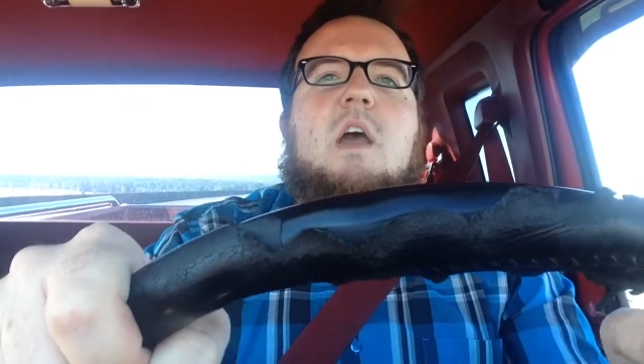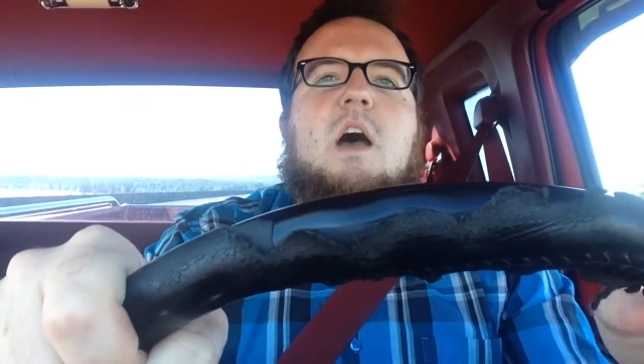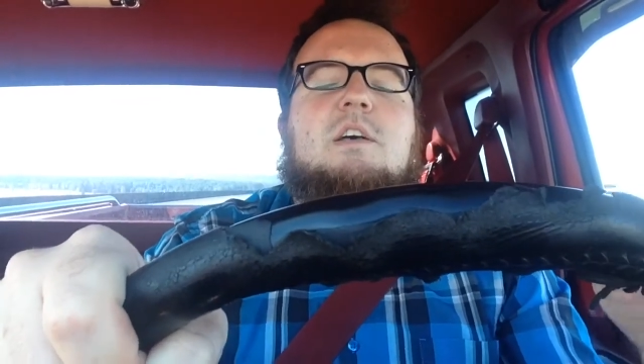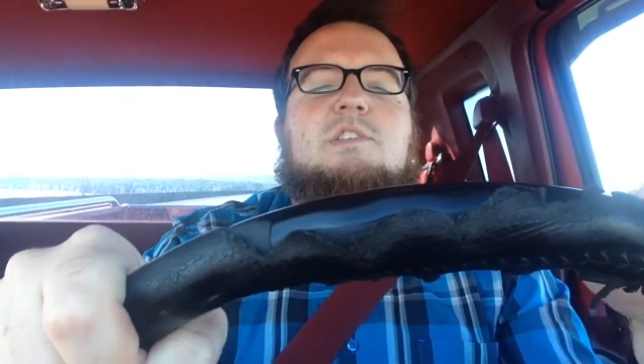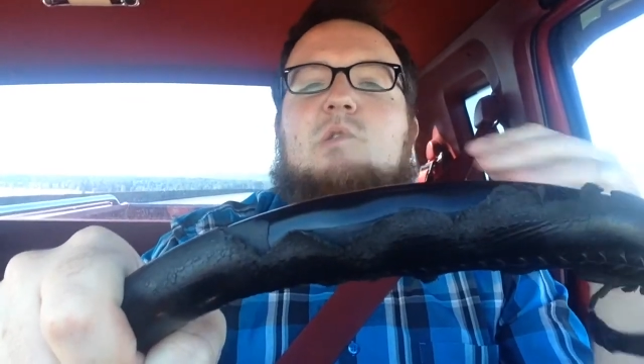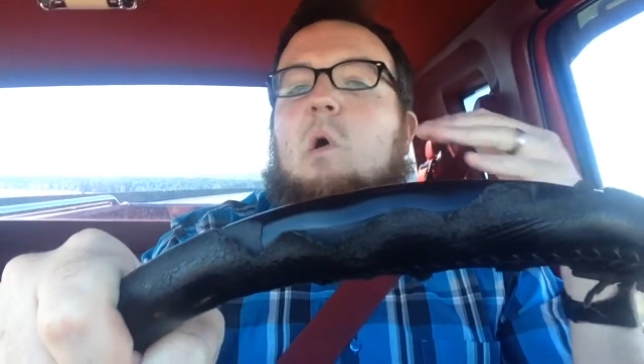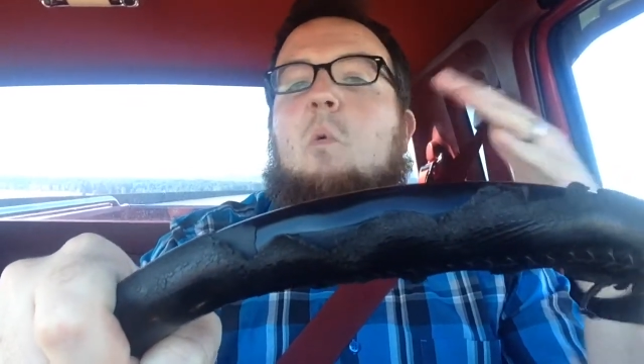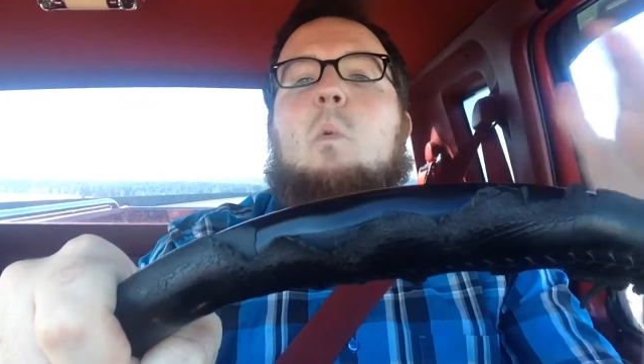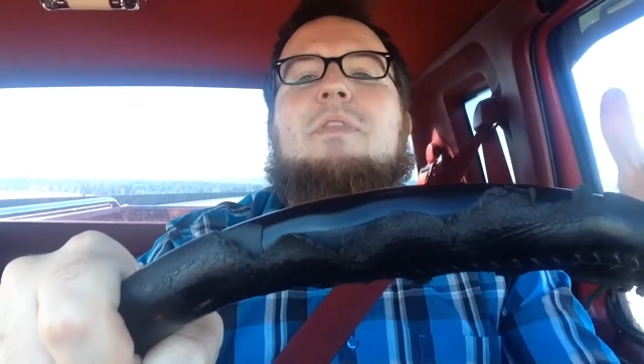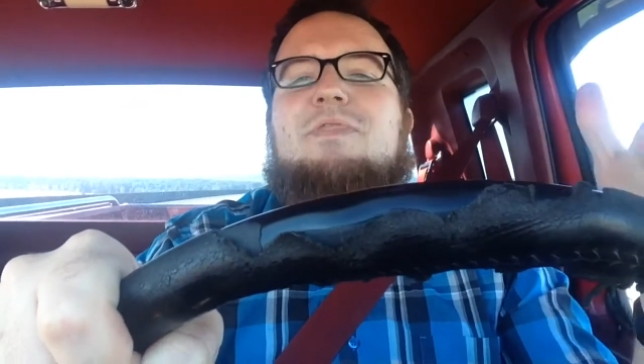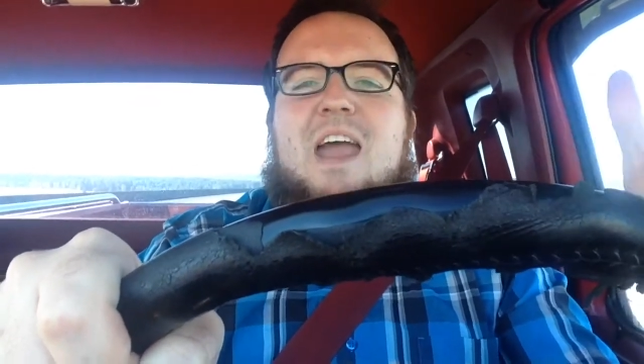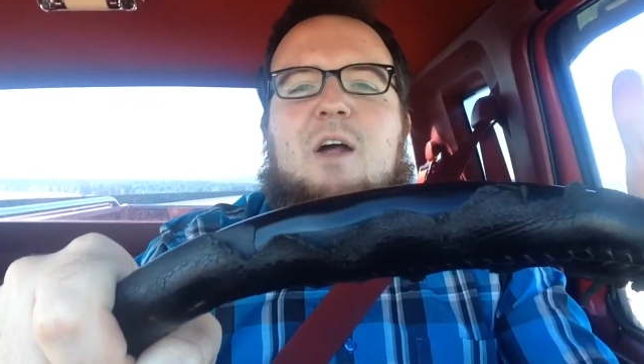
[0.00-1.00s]
uh, so I
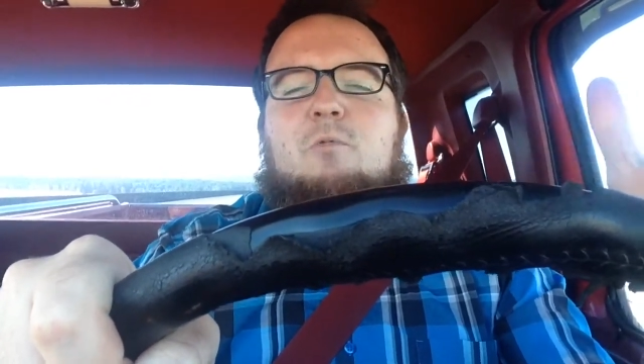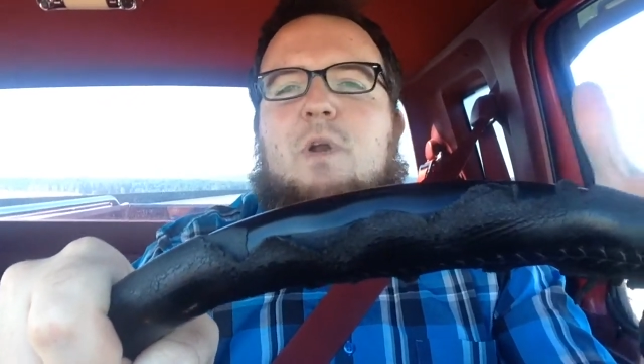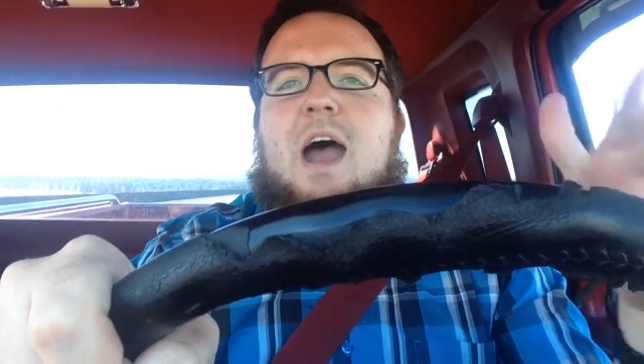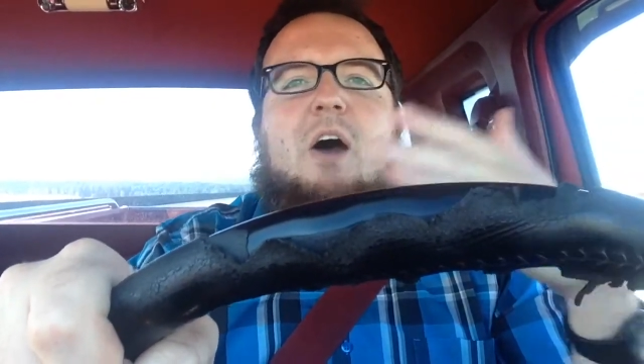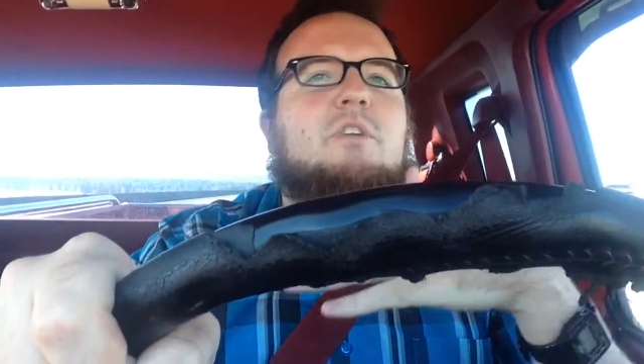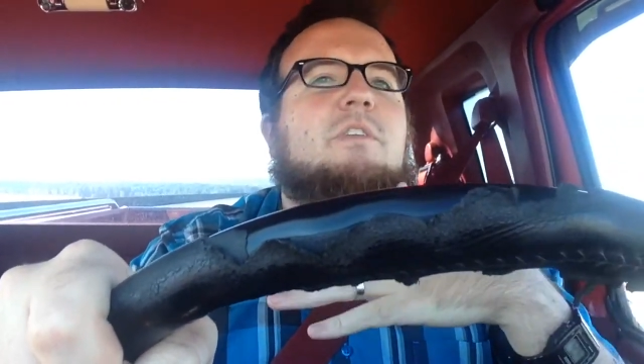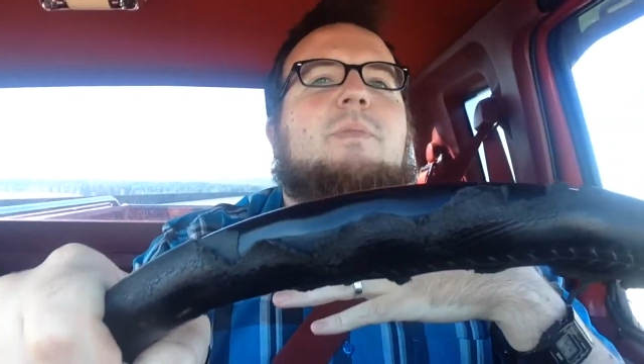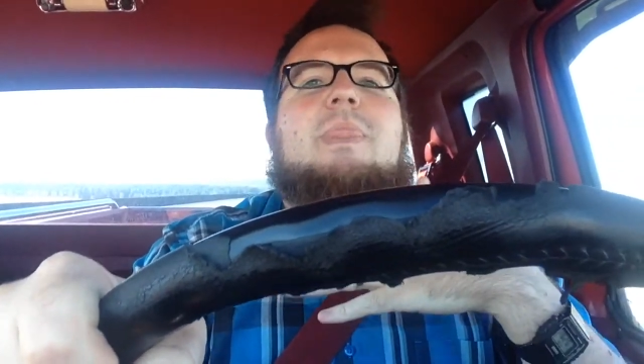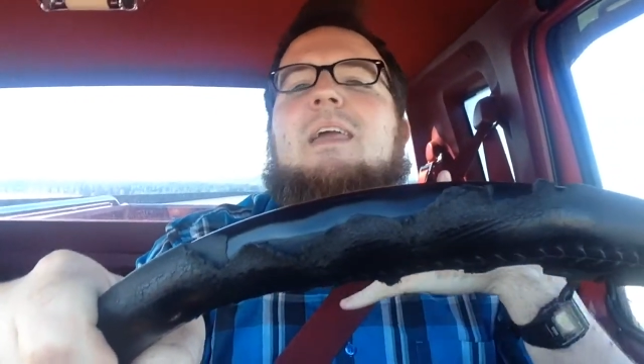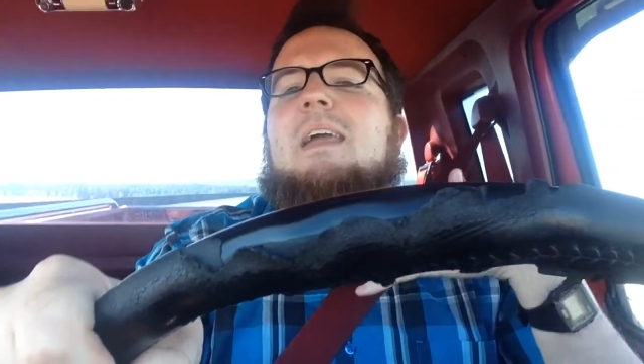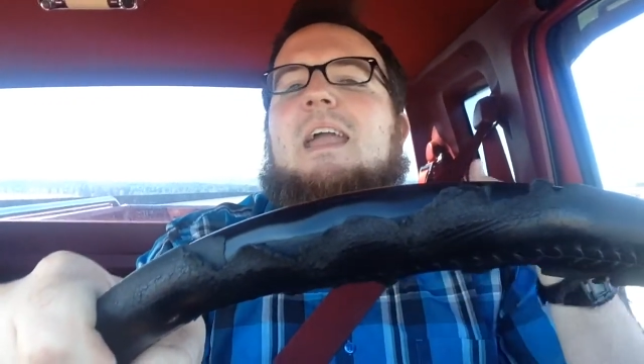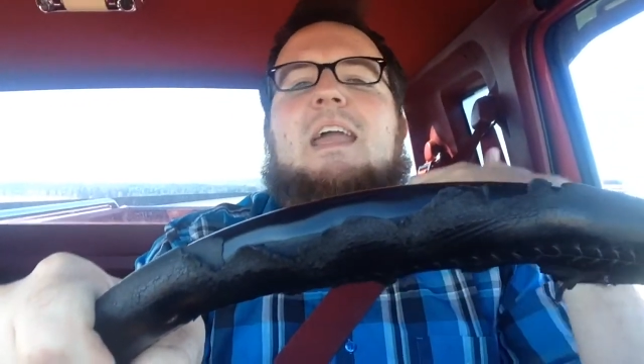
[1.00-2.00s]
went that route
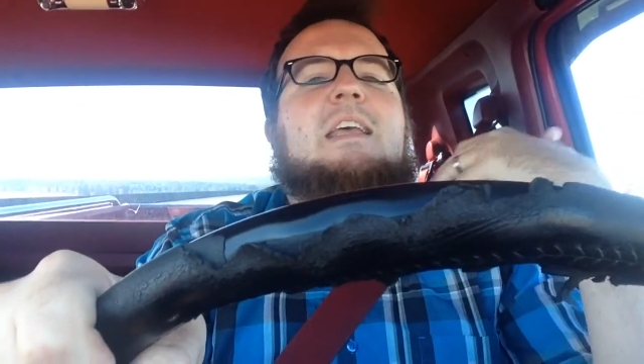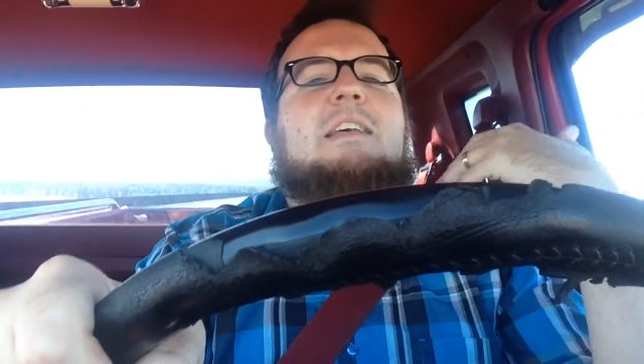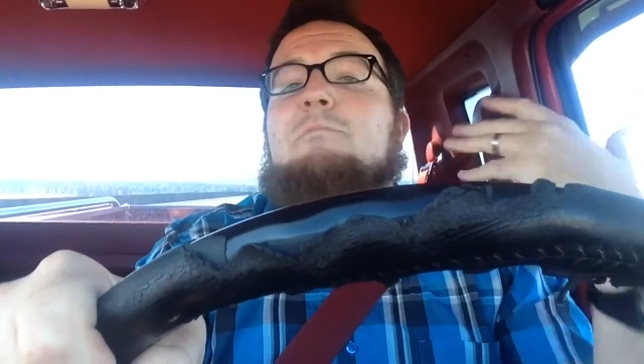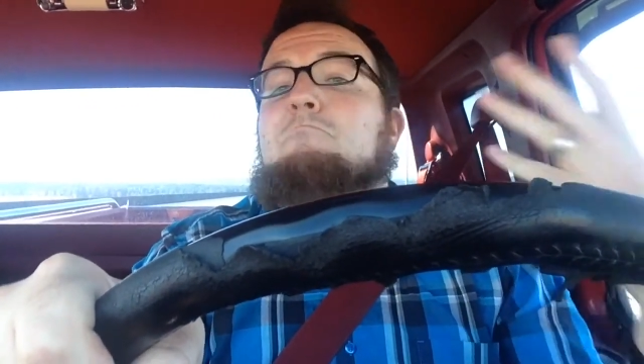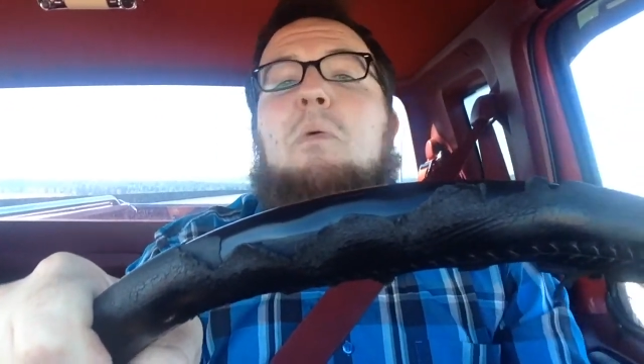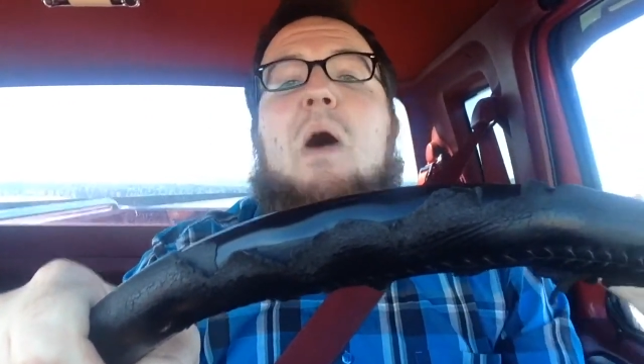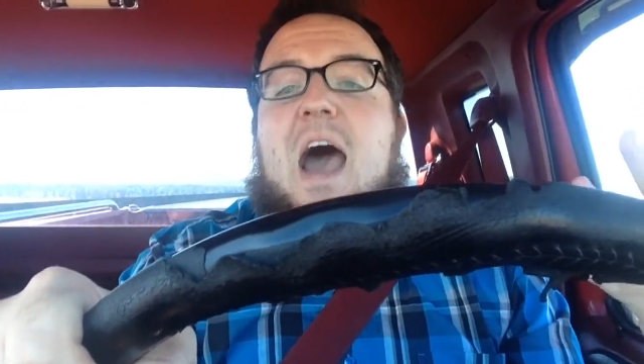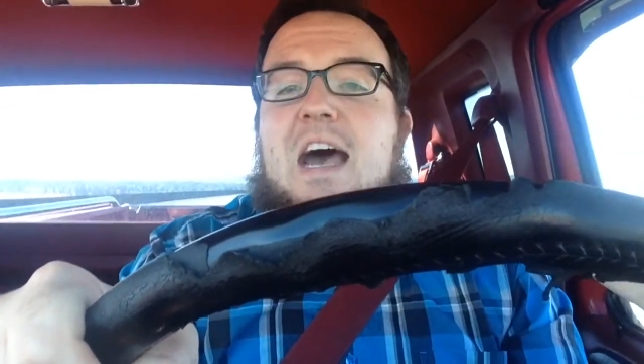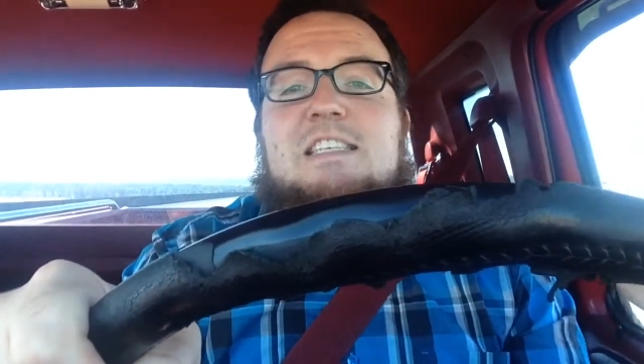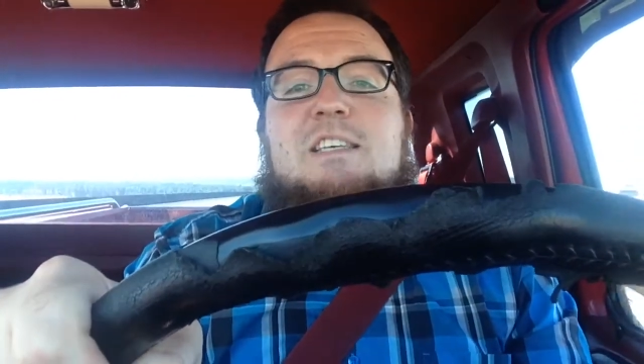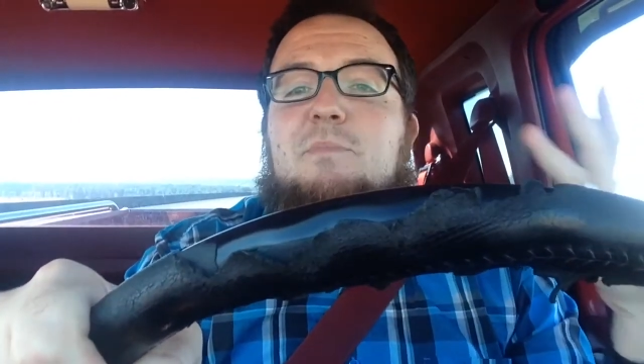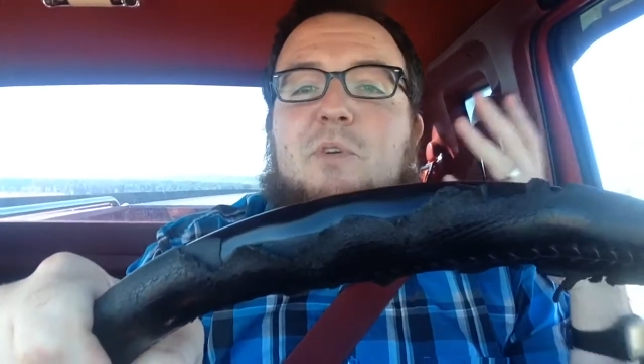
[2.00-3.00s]
it is
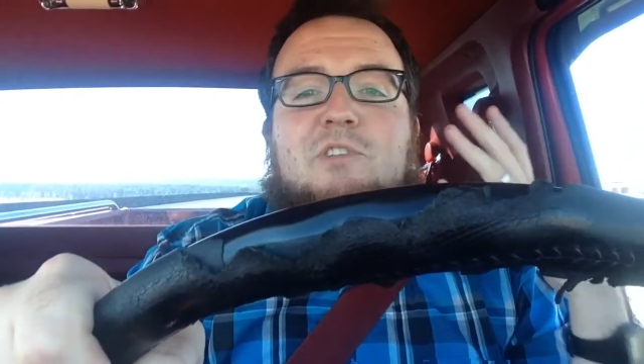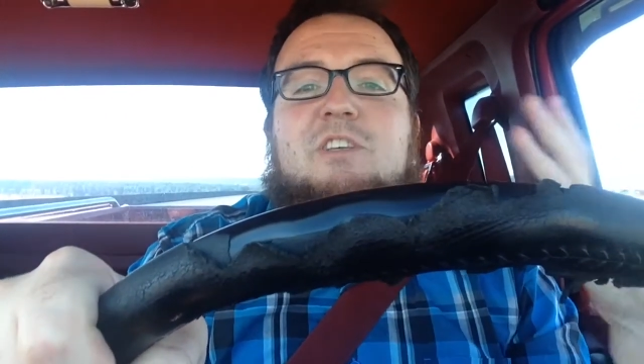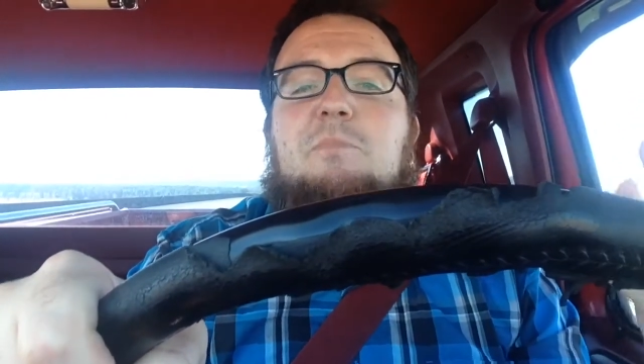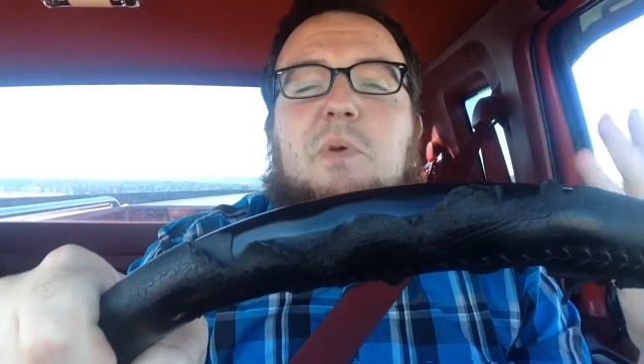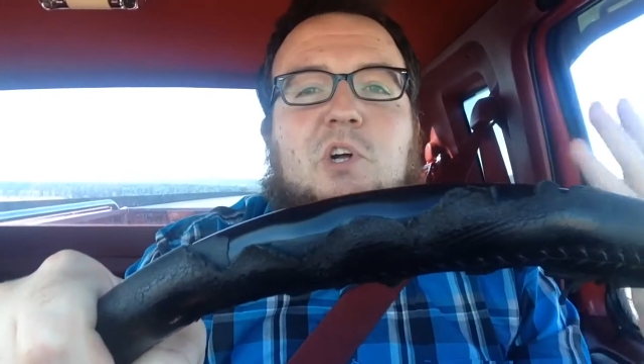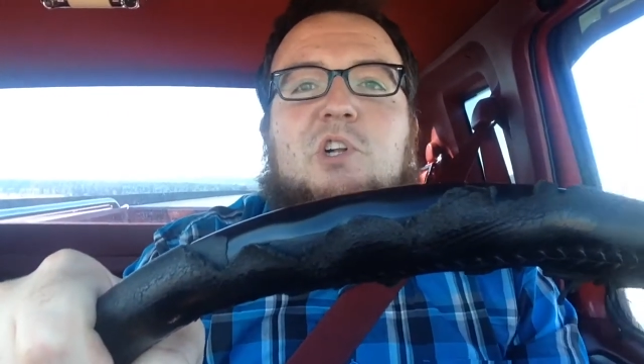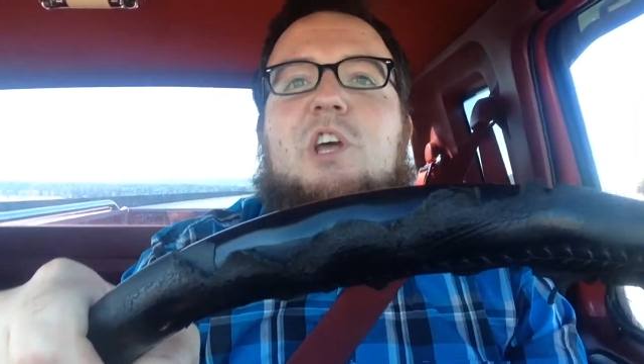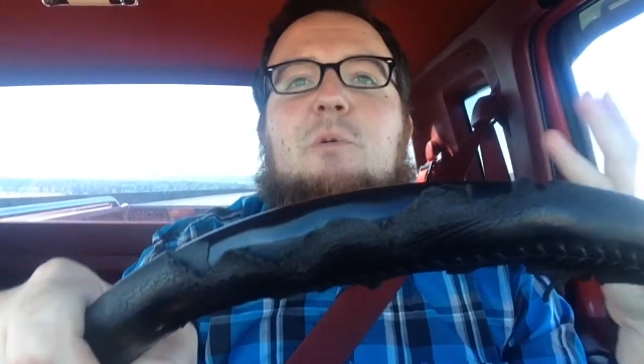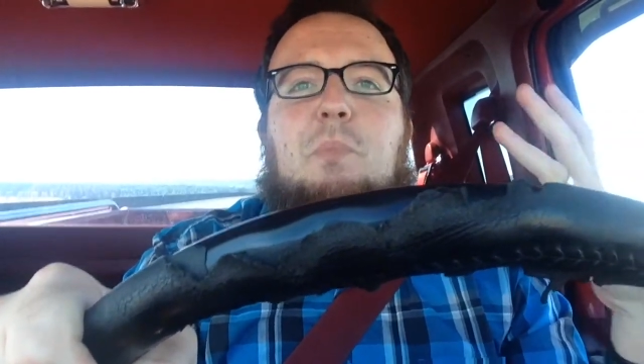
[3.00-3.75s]
impossible to build a